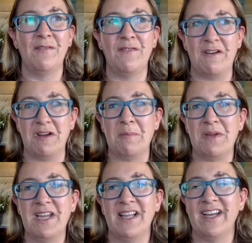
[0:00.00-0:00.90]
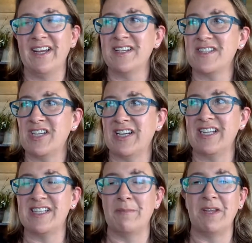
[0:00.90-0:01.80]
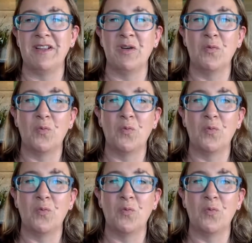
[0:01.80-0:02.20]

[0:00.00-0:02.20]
very appealing, and it's certainly something that